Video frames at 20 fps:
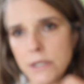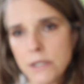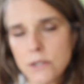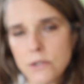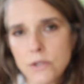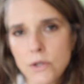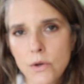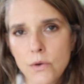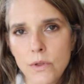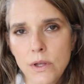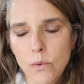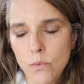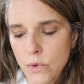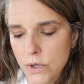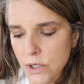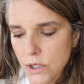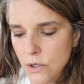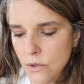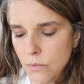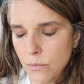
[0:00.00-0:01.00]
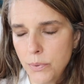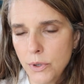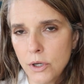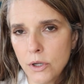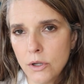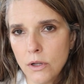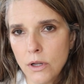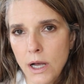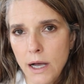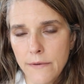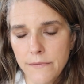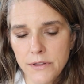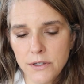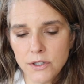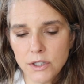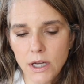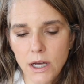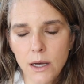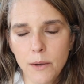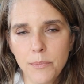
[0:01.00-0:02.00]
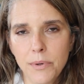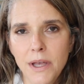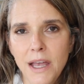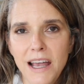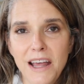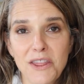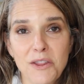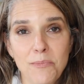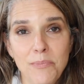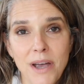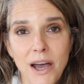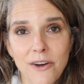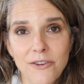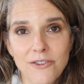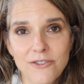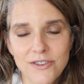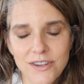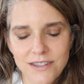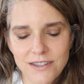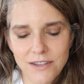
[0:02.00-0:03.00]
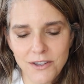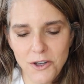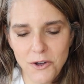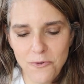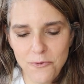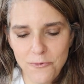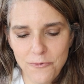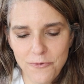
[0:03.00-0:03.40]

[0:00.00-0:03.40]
it so that when you pull off the top, the powder doesn't go